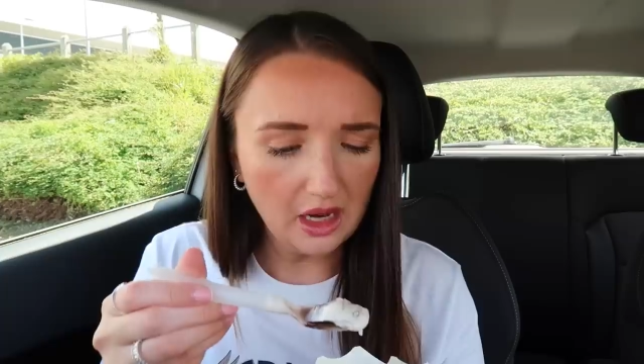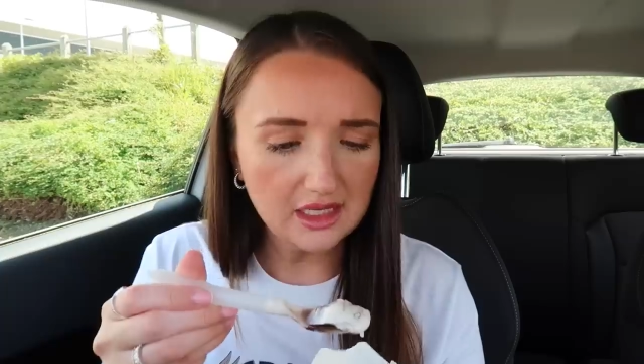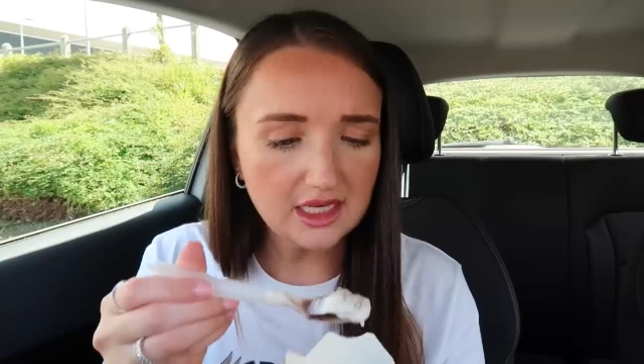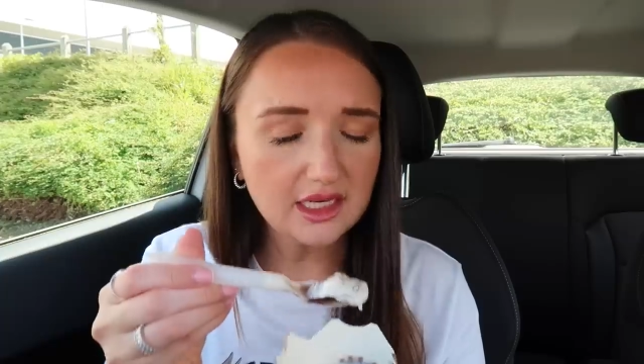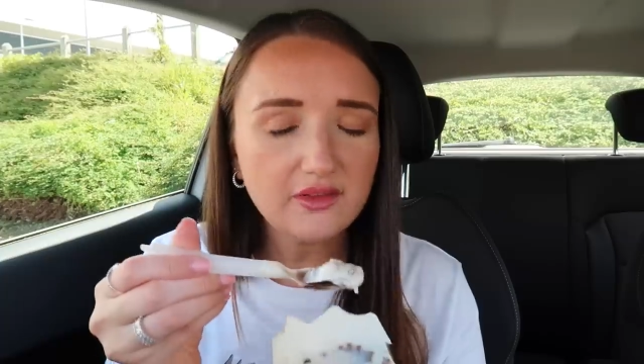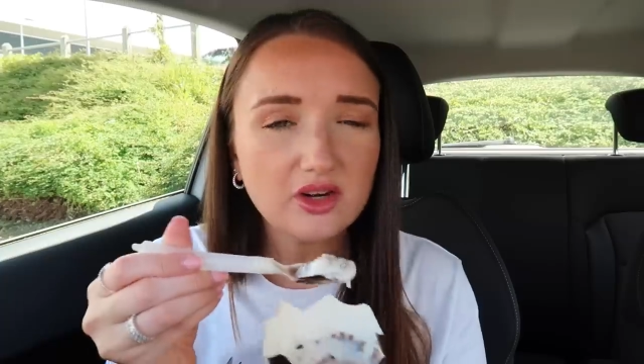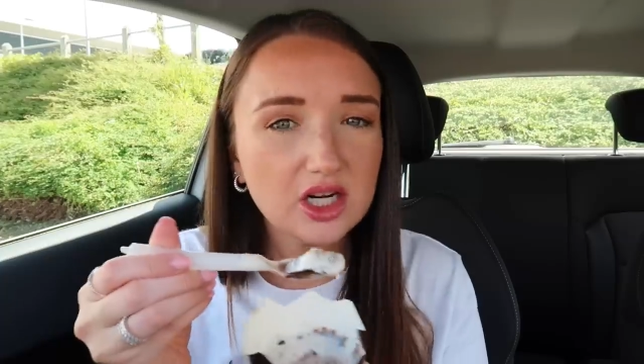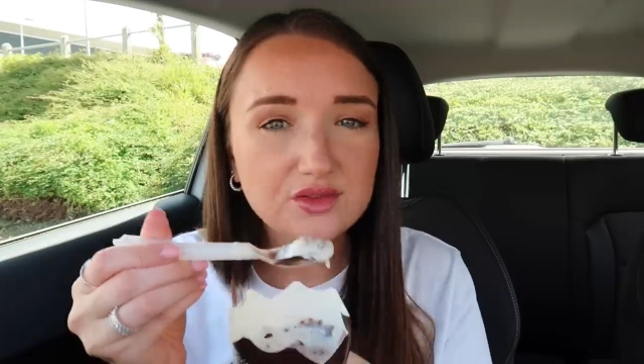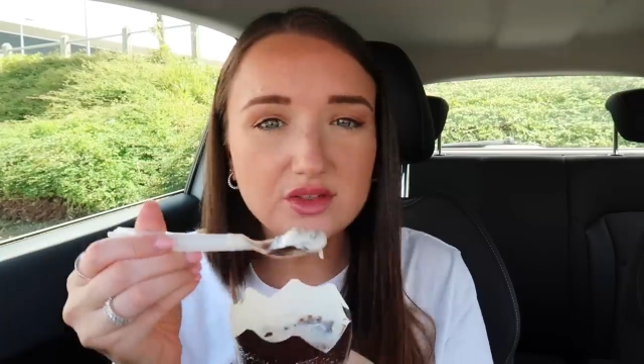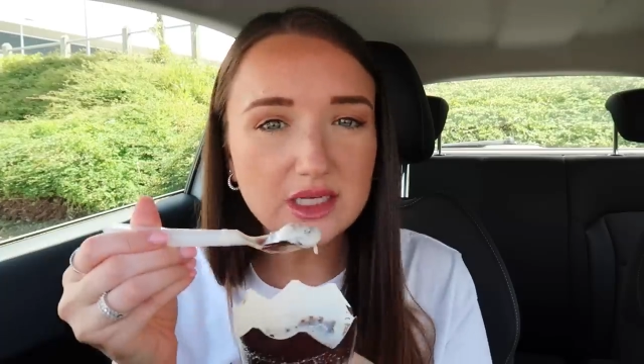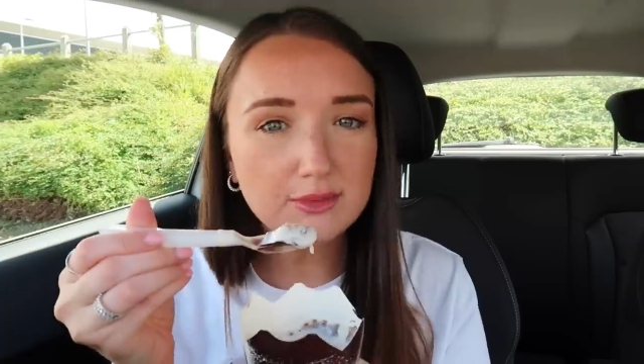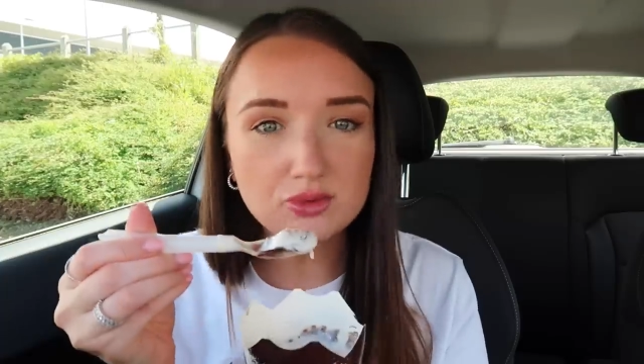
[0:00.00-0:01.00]
didn't even
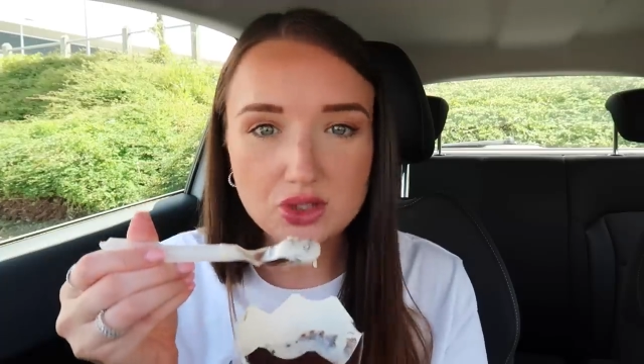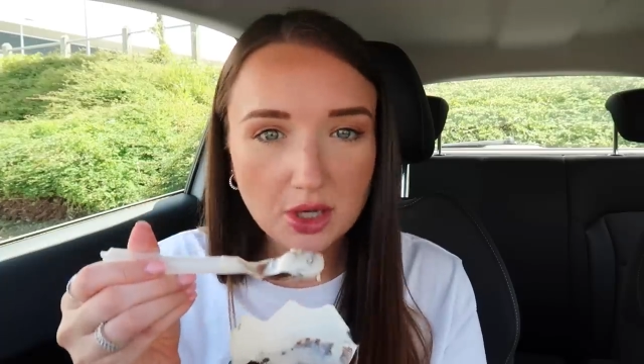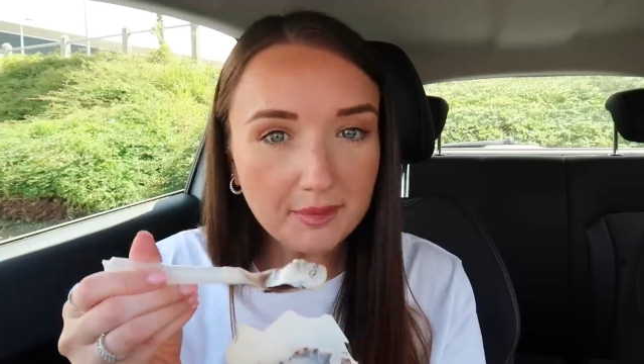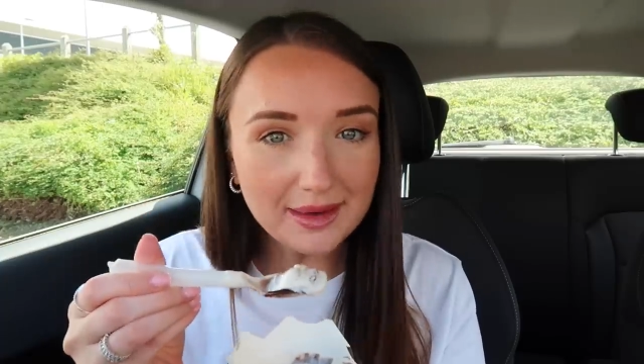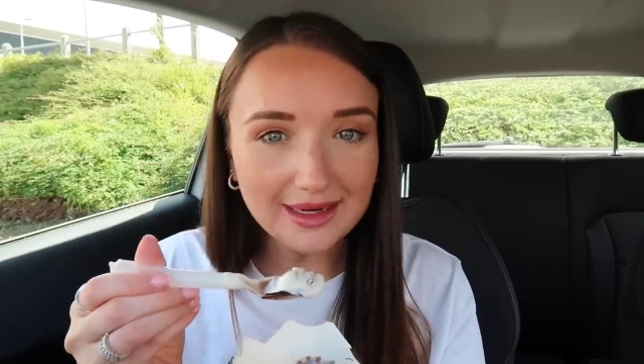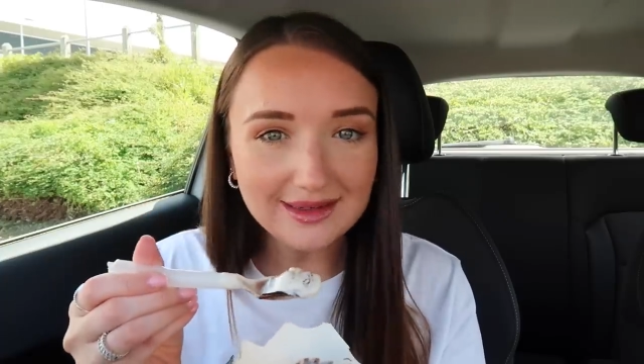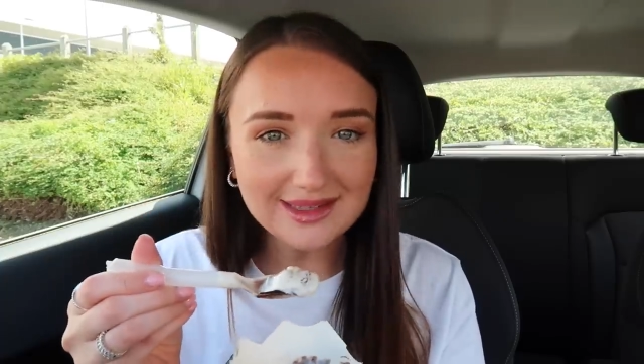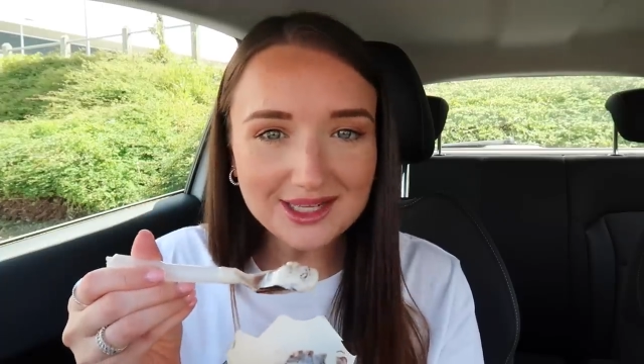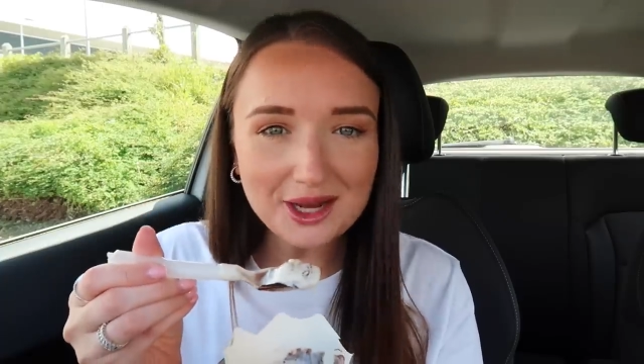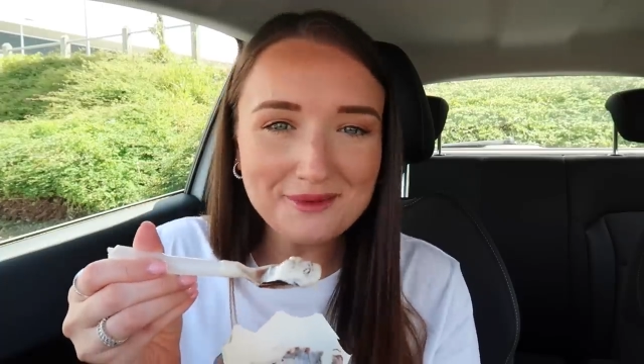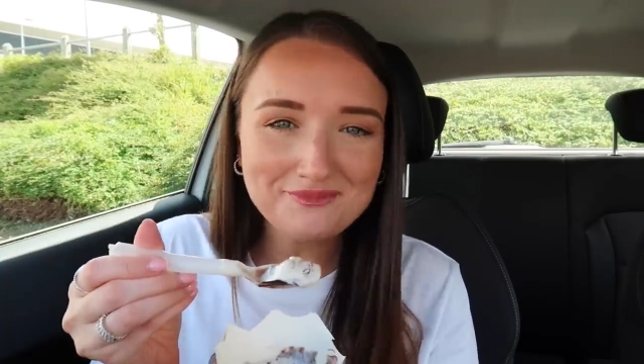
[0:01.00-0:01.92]
ask for double toppings